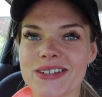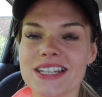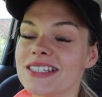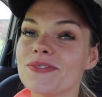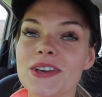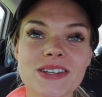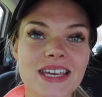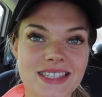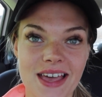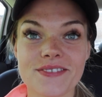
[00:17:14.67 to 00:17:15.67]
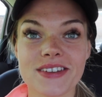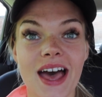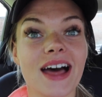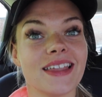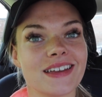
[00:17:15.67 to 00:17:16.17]
which is a few days after
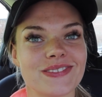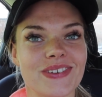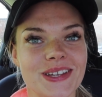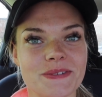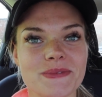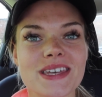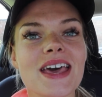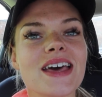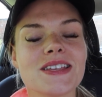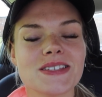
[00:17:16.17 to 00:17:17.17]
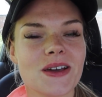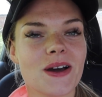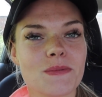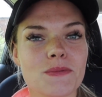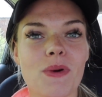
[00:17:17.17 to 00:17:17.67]
I last filmed. So
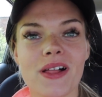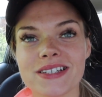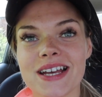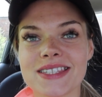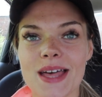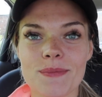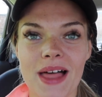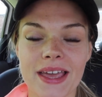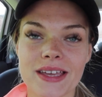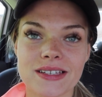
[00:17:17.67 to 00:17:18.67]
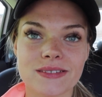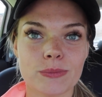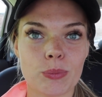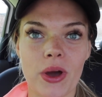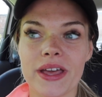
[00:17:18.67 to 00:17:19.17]
I'm apologise that I'm like
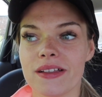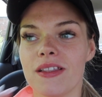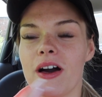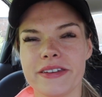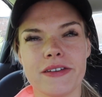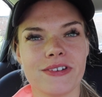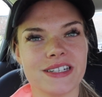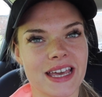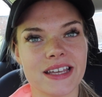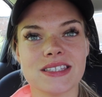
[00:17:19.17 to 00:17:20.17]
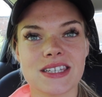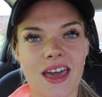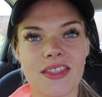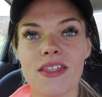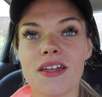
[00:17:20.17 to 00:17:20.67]
putting a lot of different days
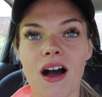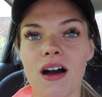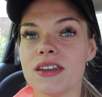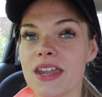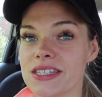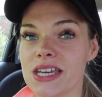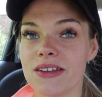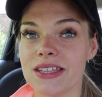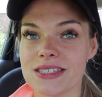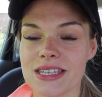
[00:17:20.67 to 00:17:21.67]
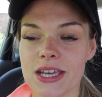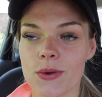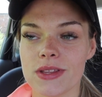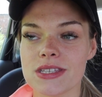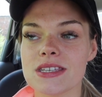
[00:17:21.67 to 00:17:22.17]
together that aren't necessarily in the
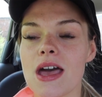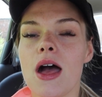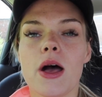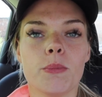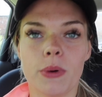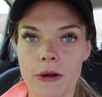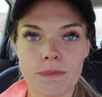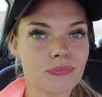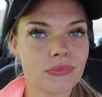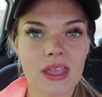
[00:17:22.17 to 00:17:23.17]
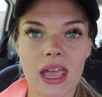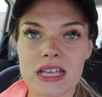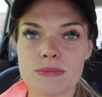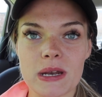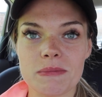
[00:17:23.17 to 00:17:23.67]
sequence, but
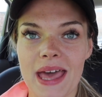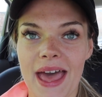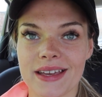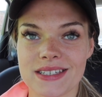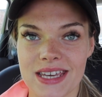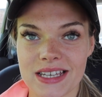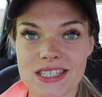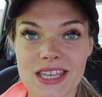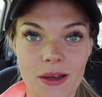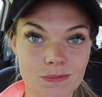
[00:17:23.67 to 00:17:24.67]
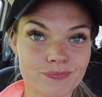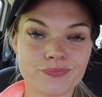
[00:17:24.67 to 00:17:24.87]
it's been a bit hectic. So